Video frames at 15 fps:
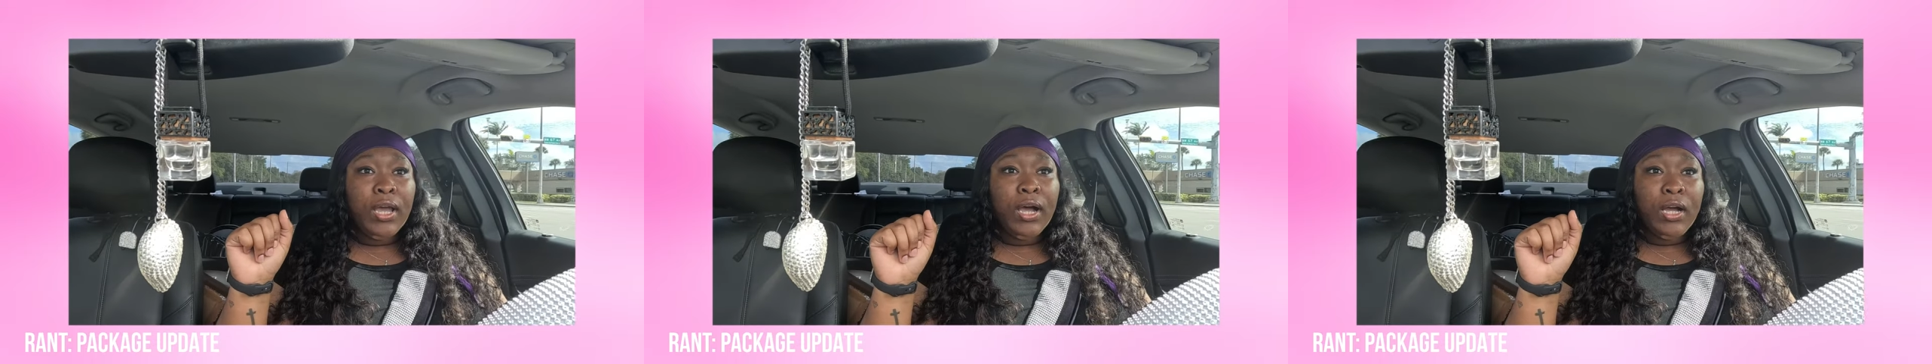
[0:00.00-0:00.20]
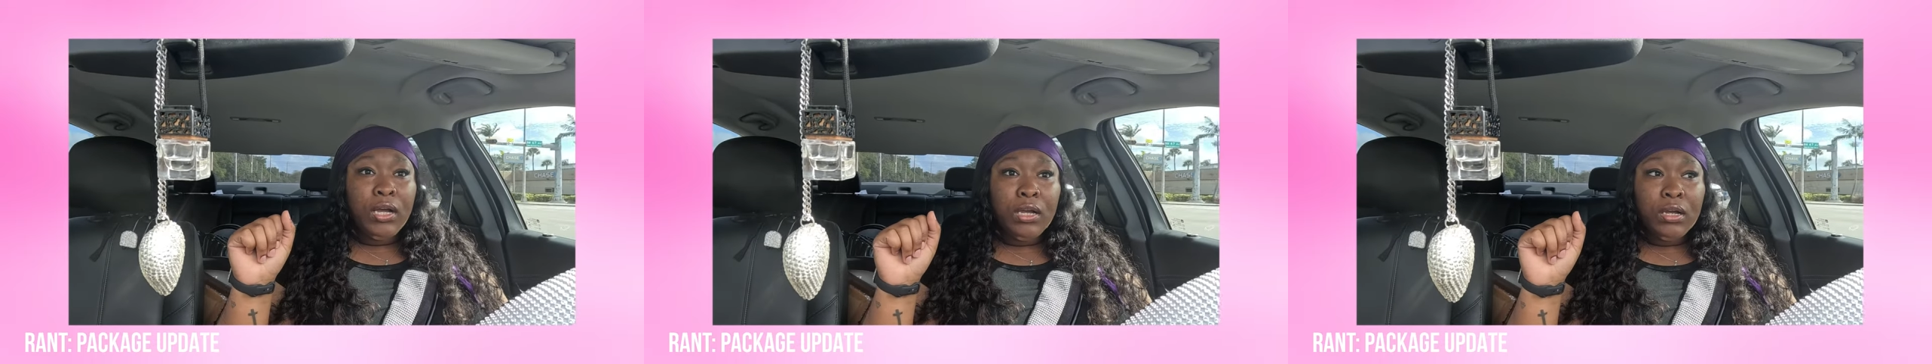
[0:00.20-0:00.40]

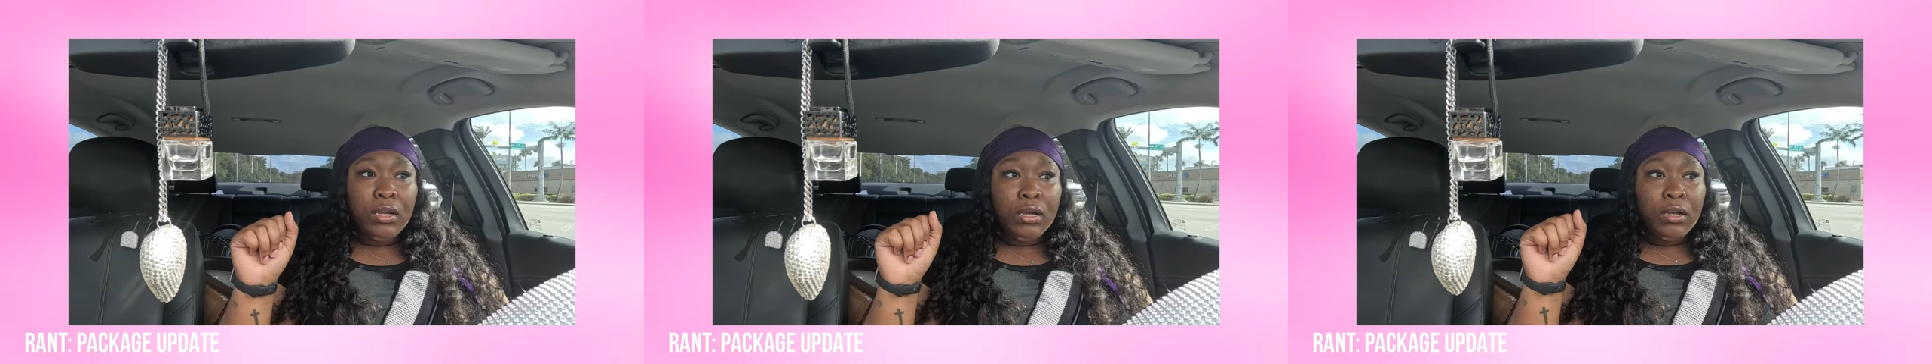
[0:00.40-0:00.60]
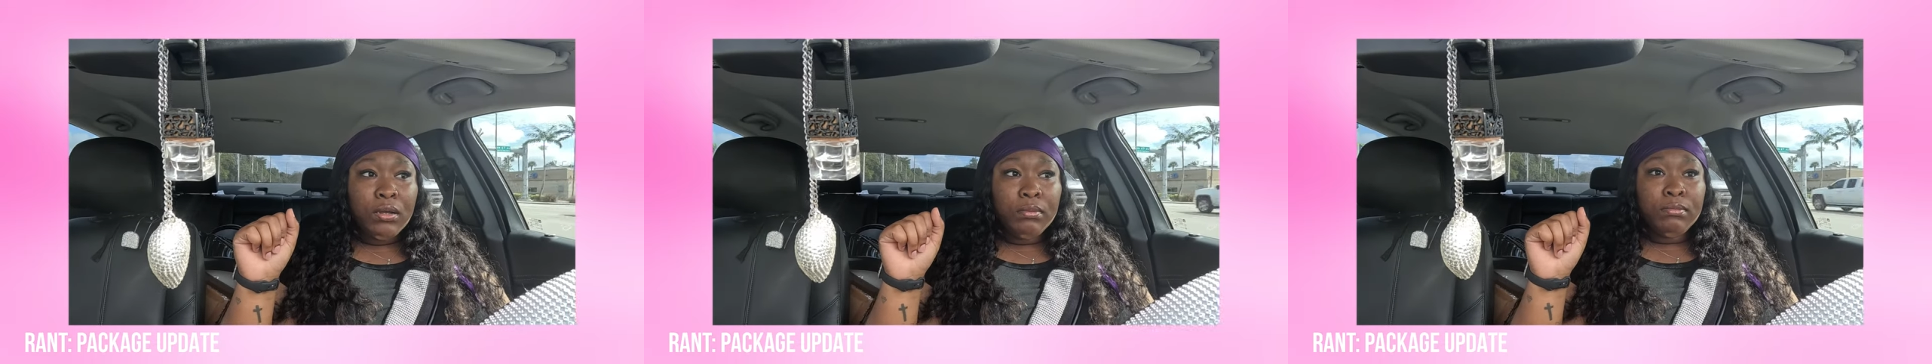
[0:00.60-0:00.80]

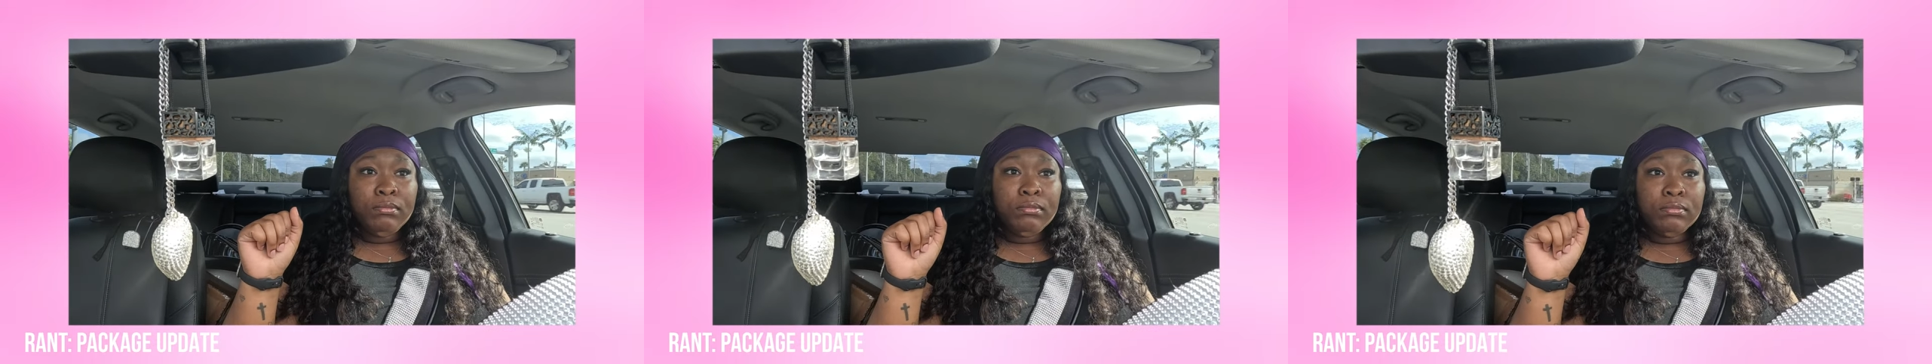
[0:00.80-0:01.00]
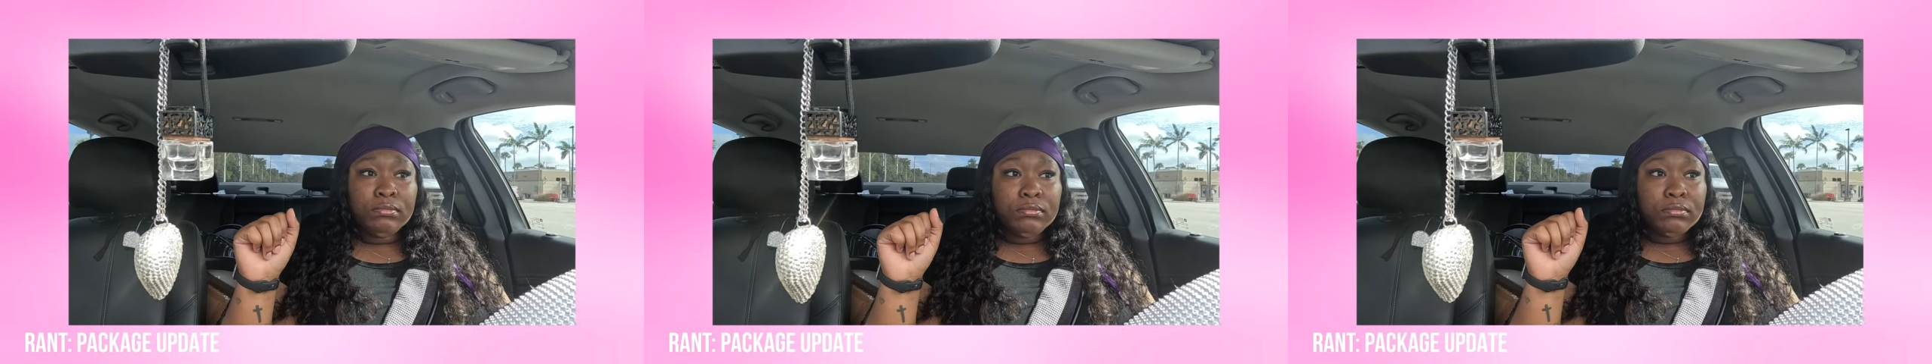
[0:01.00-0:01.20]

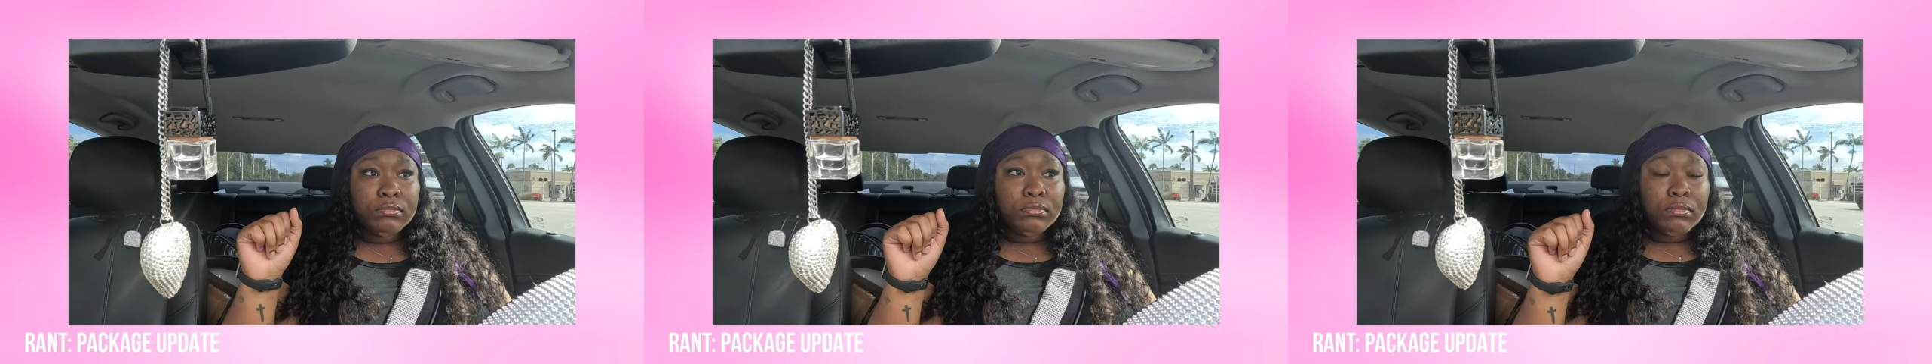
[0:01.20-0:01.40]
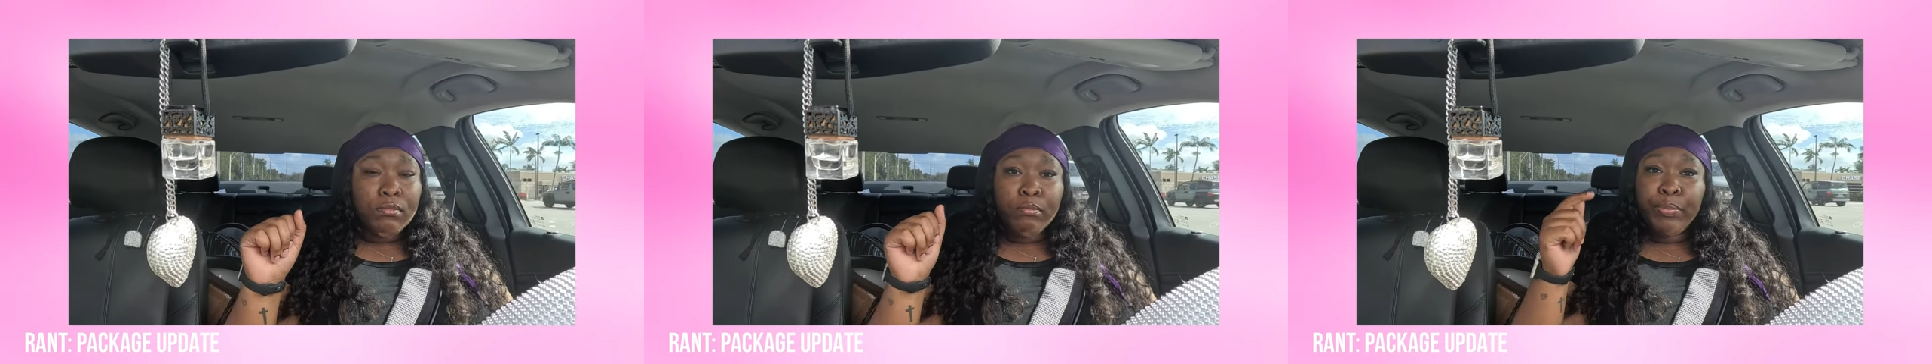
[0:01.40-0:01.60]

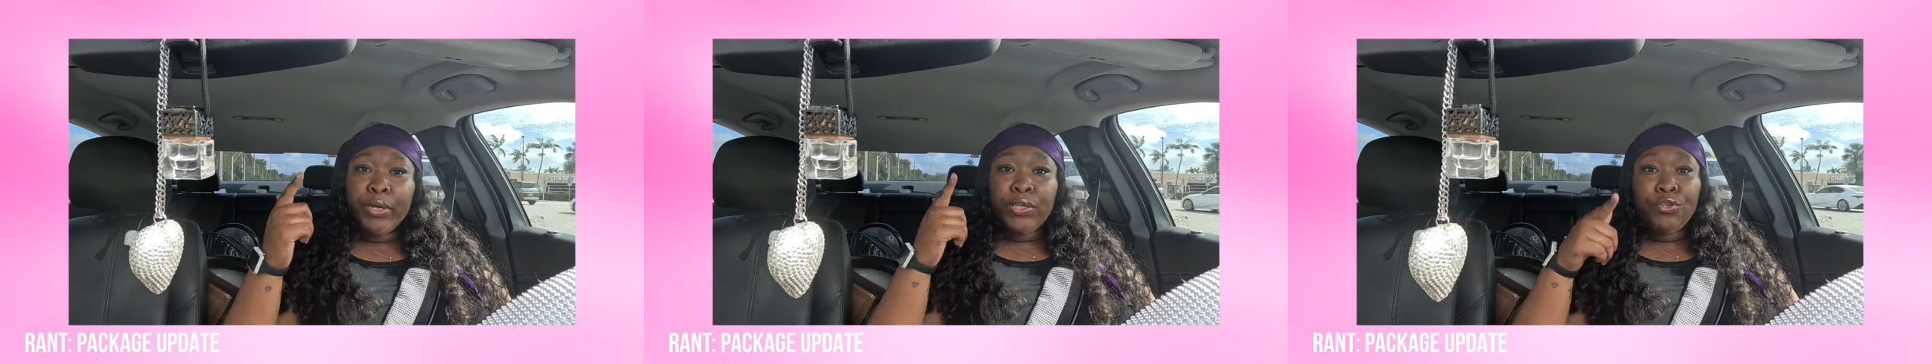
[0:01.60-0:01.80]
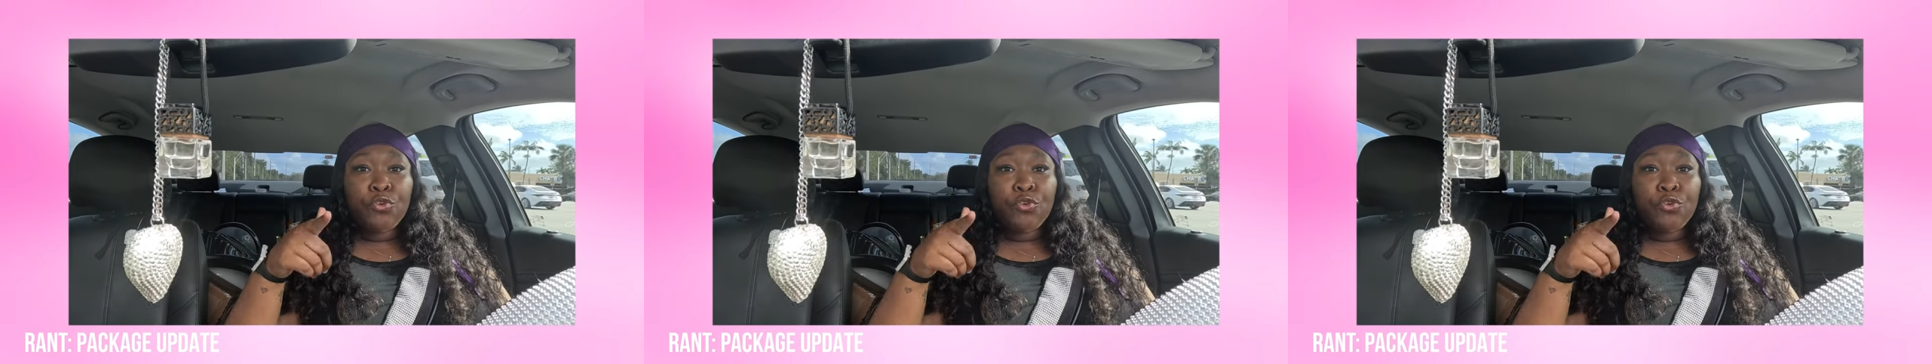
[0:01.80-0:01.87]
But